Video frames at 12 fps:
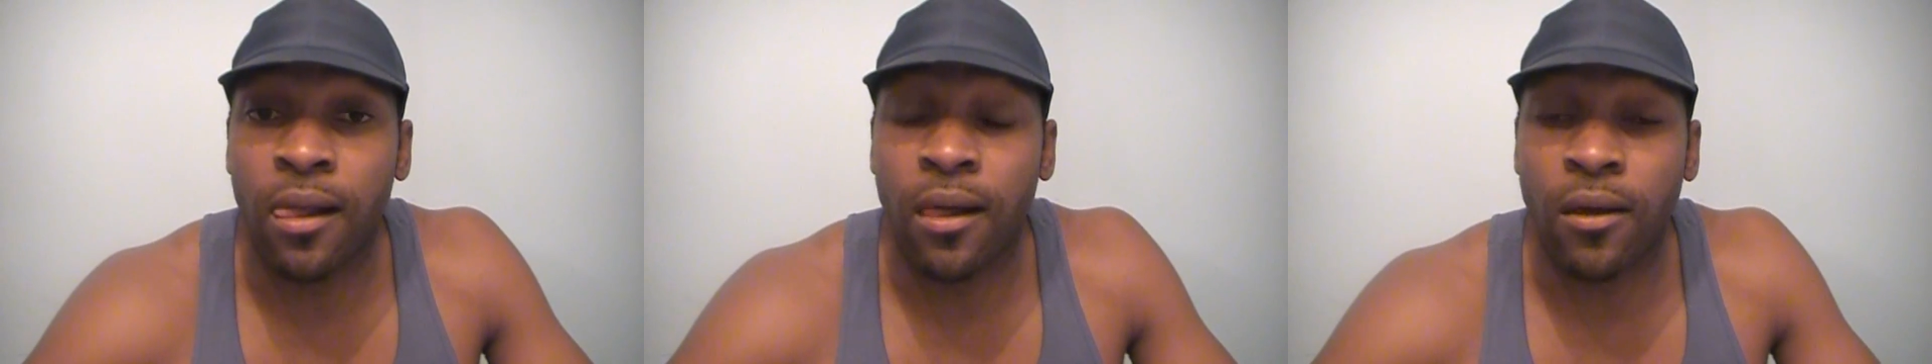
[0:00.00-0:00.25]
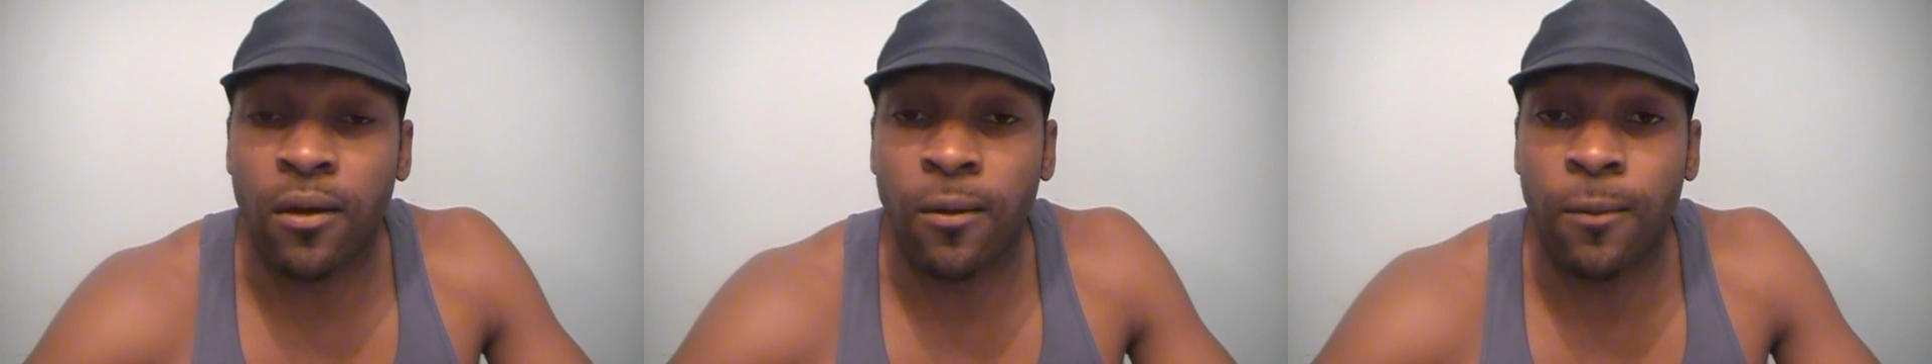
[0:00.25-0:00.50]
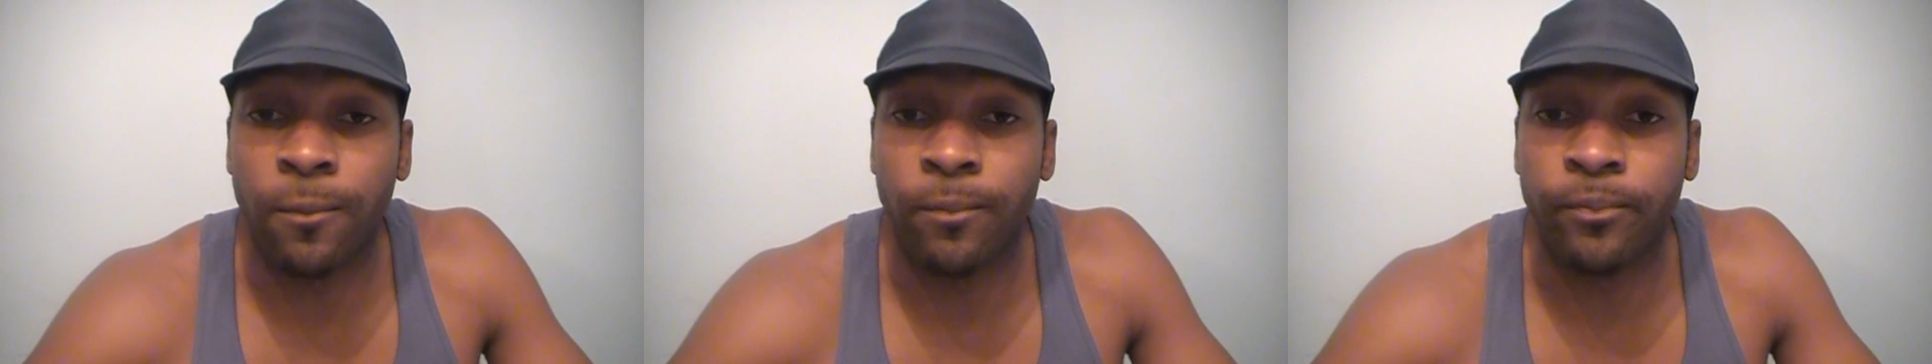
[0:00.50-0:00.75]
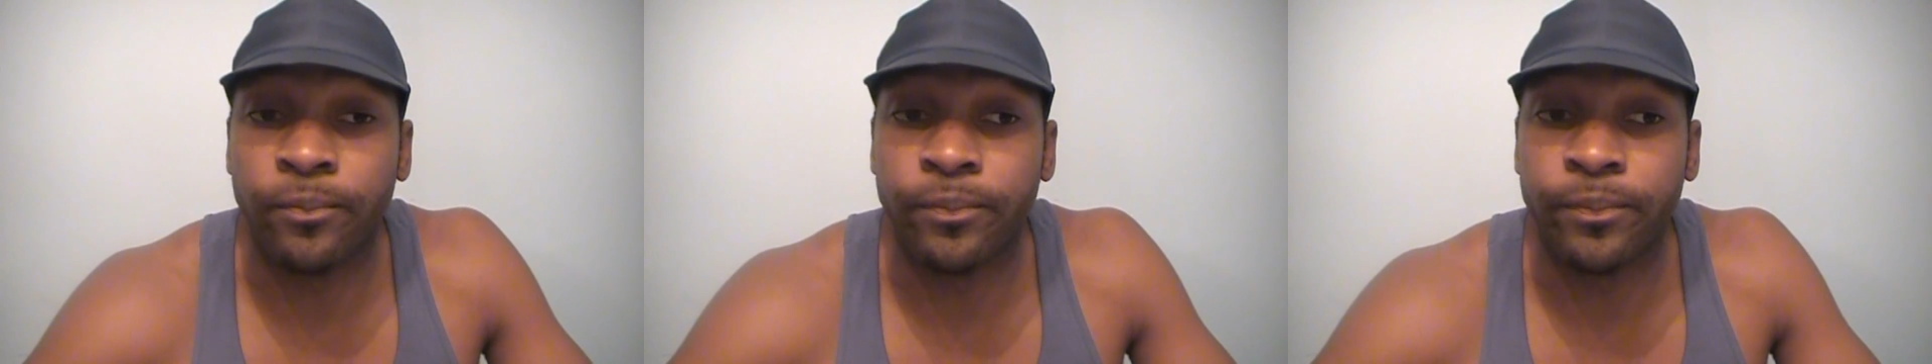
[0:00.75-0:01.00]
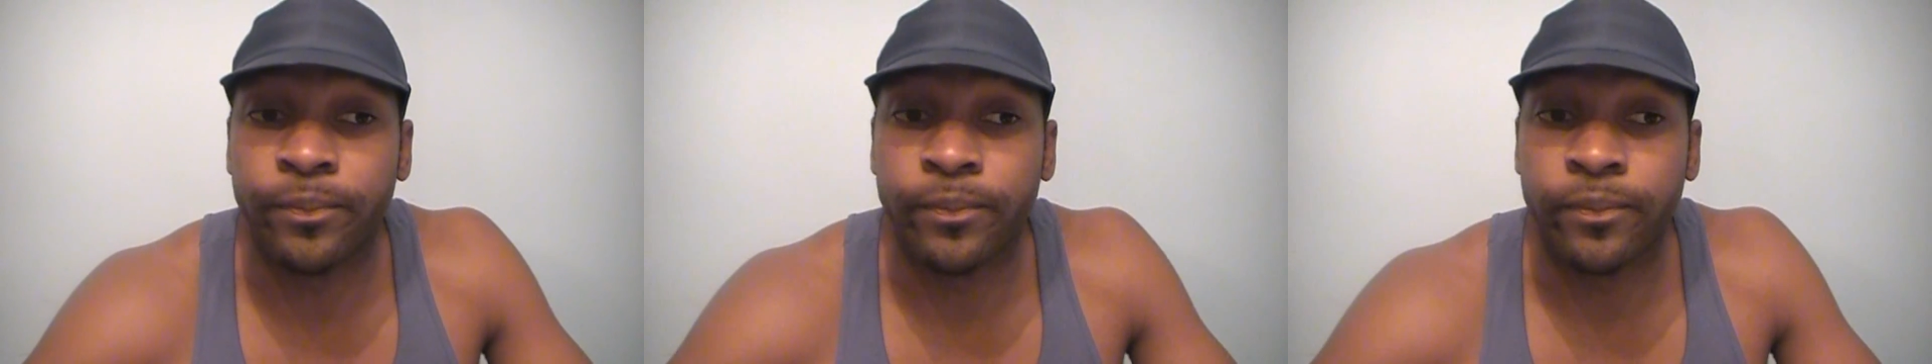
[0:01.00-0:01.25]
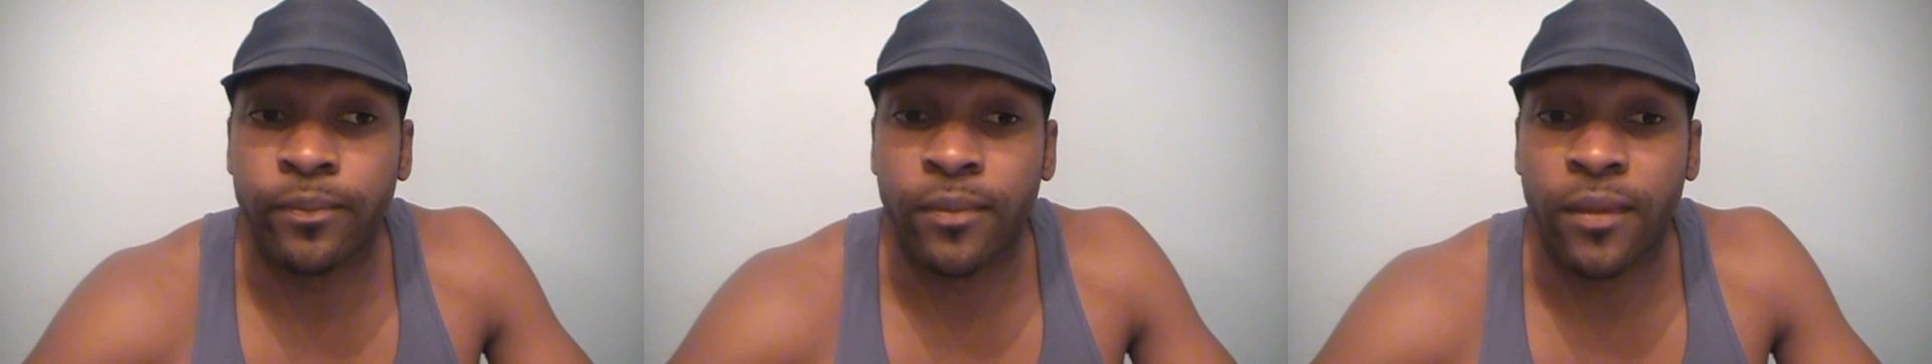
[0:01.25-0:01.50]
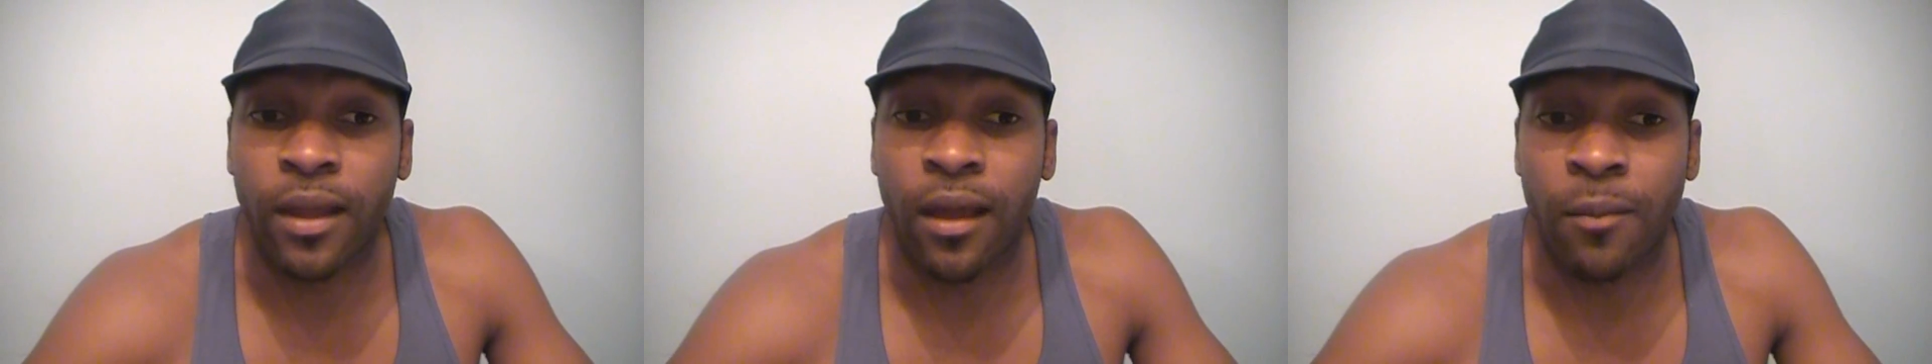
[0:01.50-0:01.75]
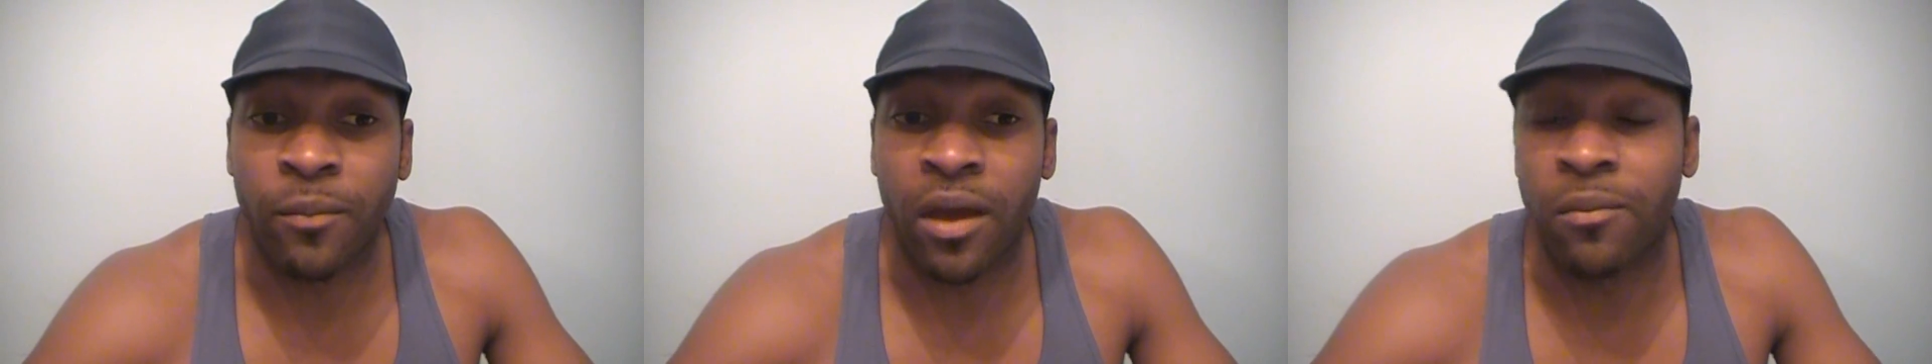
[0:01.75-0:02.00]

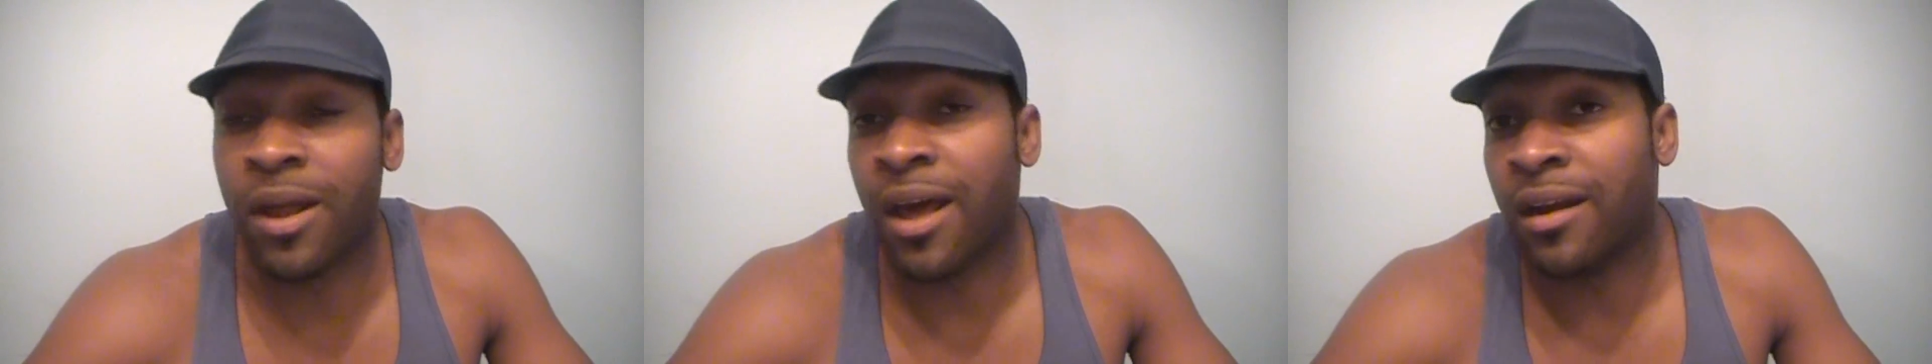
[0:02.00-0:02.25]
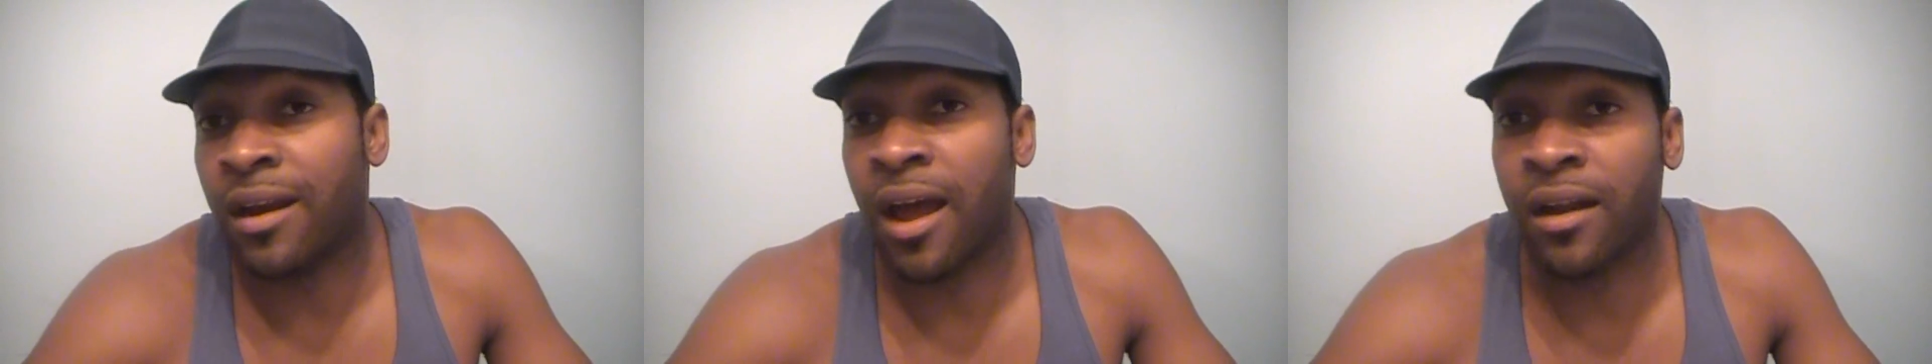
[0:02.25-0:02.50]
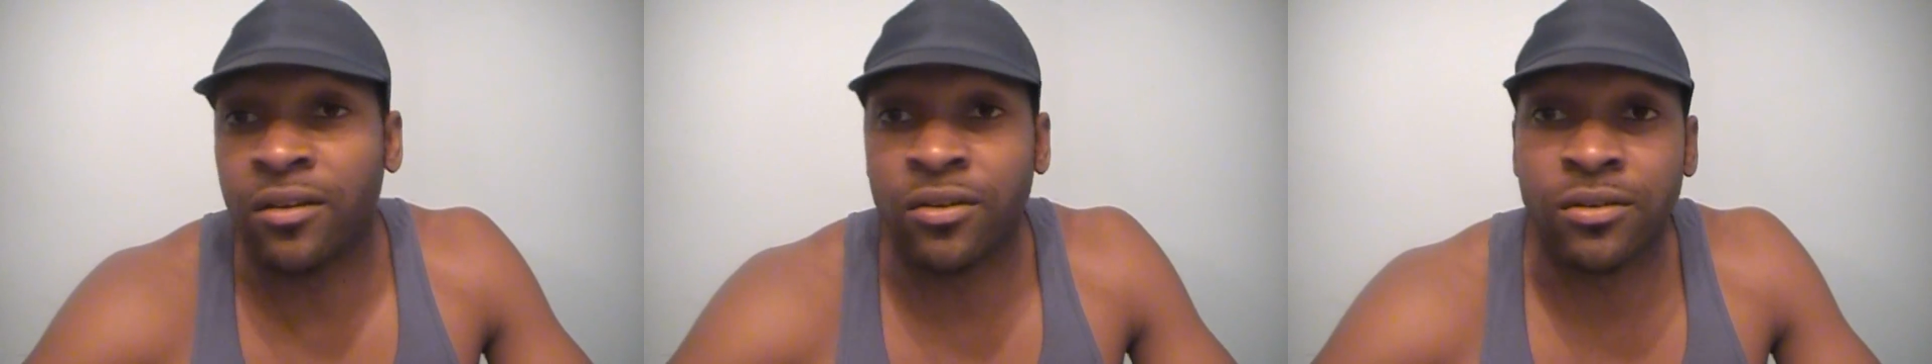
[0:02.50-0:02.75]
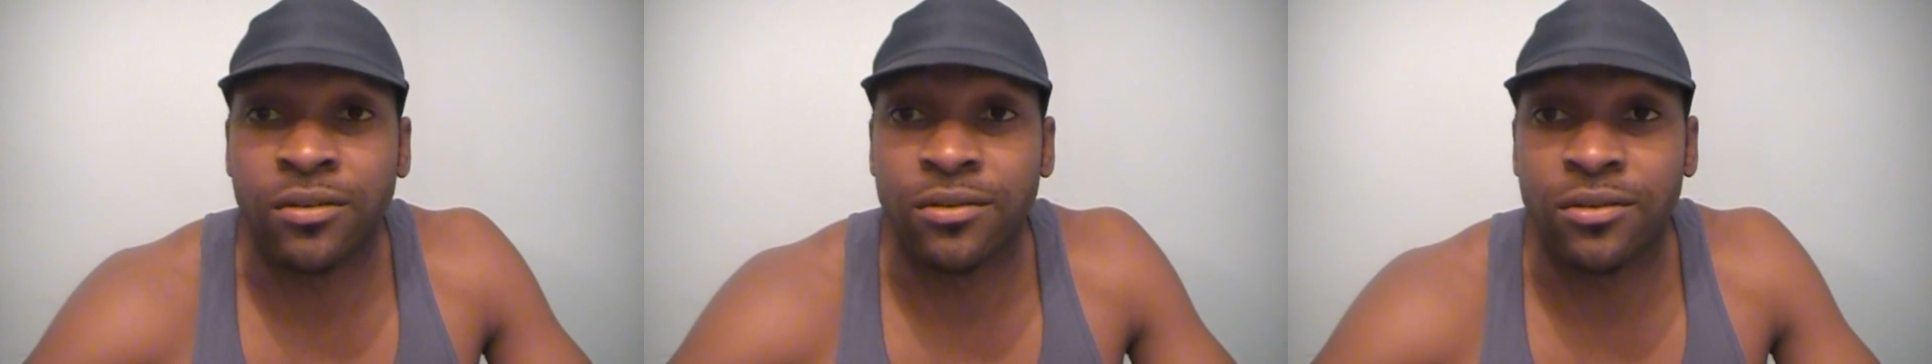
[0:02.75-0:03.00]
I mean, I'm not a doctor,